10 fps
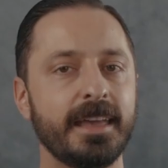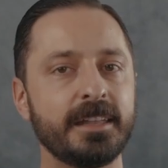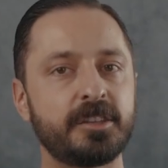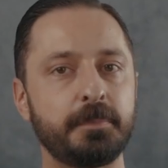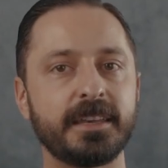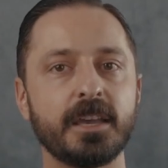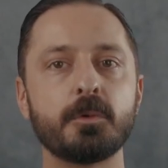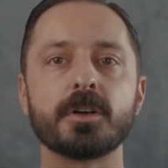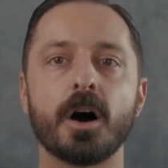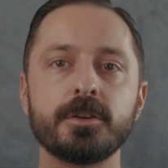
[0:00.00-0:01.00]
In speaking
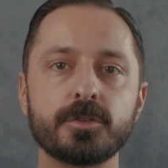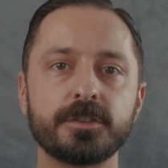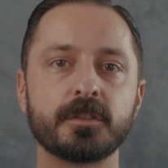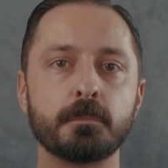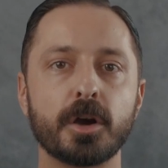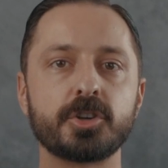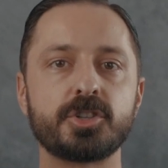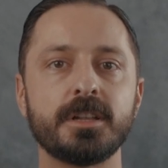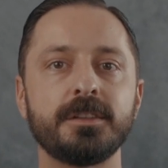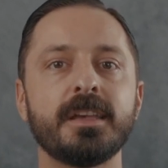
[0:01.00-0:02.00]
with hundreds of
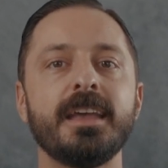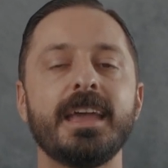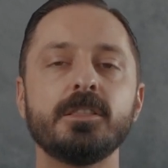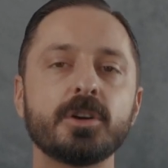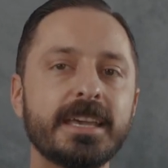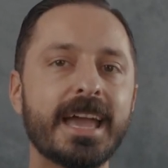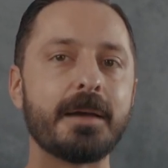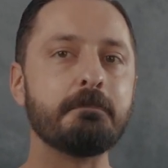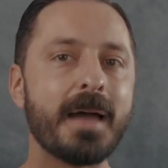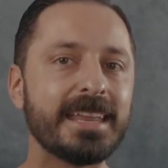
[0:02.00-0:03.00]
merchants and looking at
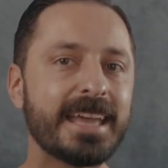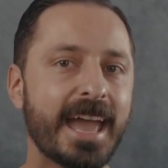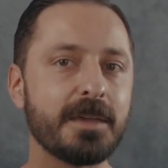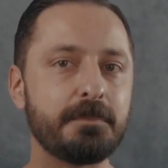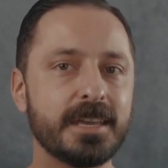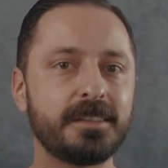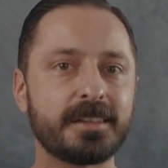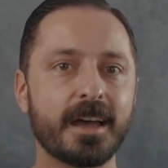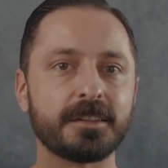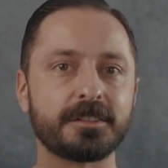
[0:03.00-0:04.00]
many A/B
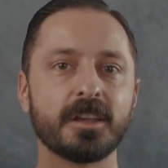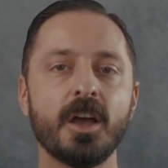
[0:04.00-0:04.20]
tests,